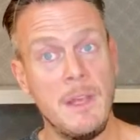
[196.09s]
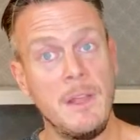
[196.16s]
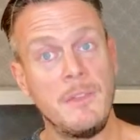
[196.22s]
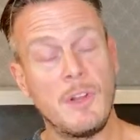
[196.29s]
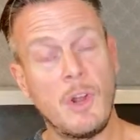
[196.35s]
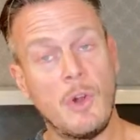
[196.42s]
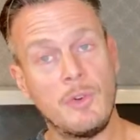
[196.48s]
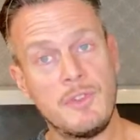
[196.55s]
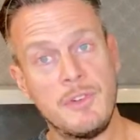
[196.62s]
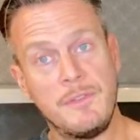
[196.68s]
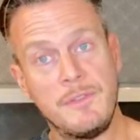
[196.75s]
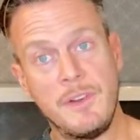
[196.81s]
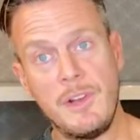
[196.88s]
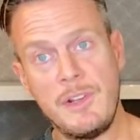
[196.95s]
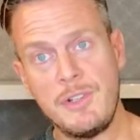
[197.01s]
The
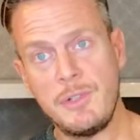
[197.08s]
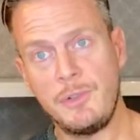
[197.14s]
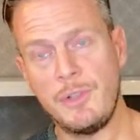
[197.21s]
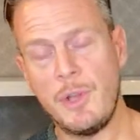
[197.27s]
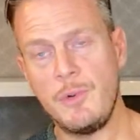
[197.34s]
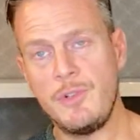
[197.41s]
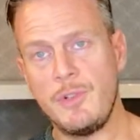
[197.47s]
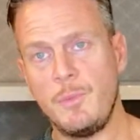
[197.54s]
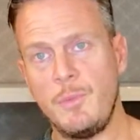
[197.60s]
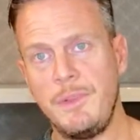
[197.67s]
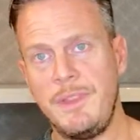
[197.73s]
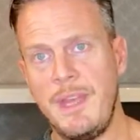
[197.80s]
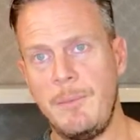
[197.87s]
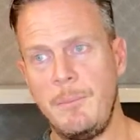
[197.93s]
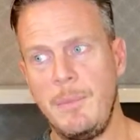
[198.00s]
controversial notion would
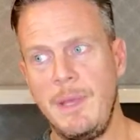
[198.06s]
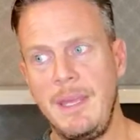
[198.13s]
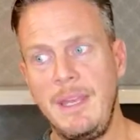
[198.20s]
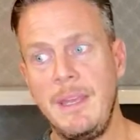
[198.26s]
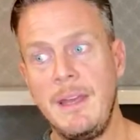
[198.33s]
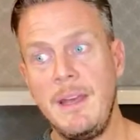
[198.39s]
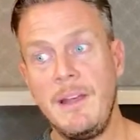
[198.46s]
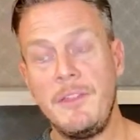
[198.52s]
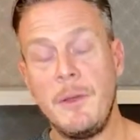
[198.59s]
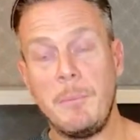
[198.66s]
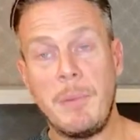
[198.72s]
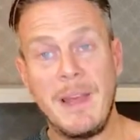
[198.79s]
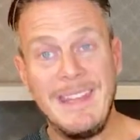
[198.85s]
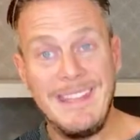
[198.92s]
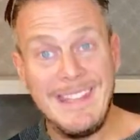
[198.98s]
then be that
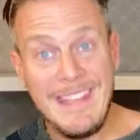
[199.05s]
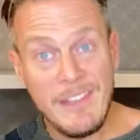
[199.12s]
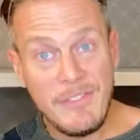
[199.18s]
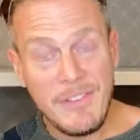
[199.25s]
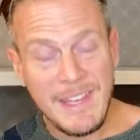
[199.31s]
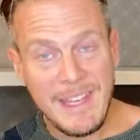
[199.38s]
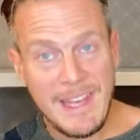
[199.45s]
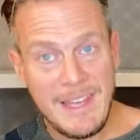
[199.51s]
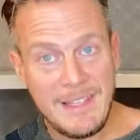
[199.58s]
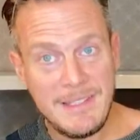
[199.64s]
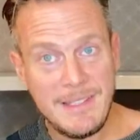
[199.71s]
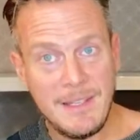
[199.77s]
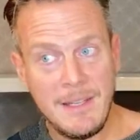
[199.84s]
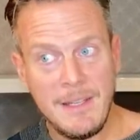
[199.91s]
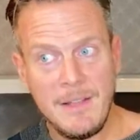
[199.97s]
by giving it
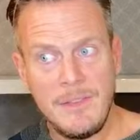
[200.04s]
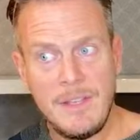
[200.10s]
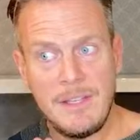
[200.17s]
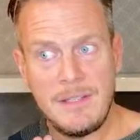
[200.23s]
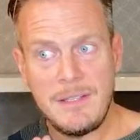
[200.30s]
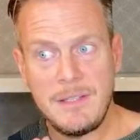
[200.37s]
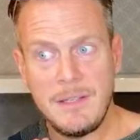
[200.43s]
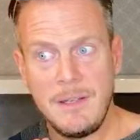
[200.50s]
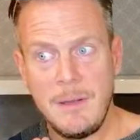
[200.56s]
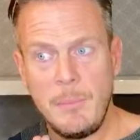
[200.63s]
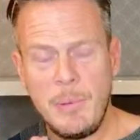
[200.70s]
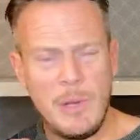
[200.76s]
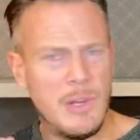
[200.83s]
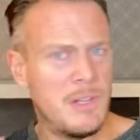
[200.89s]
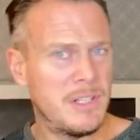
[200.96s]
this
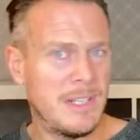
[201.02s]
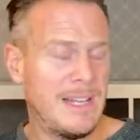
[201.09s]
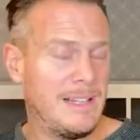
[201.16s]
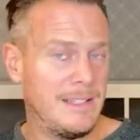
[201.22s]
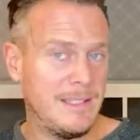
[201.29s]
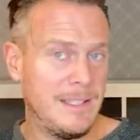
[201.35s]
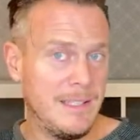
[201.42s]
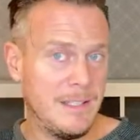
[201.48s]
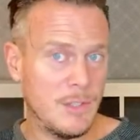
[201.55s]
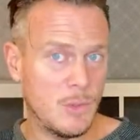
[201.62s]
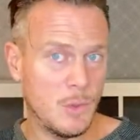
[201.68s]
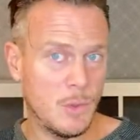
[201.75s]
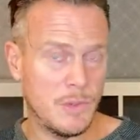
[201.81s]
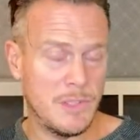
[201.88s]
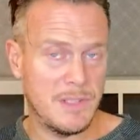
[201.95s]
personality
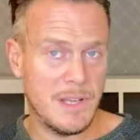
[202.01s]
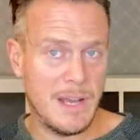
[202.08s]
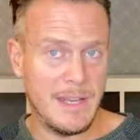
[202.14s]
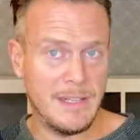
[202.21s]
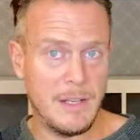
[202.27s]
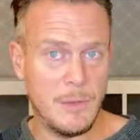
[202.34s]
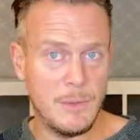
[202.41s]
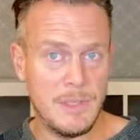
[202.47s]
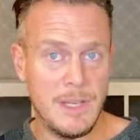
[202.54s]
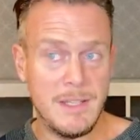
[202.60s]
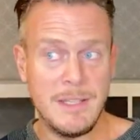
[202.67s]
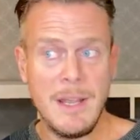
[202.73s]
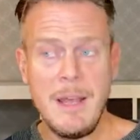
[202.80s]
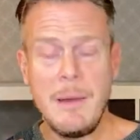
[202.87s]
disorder diagnosis,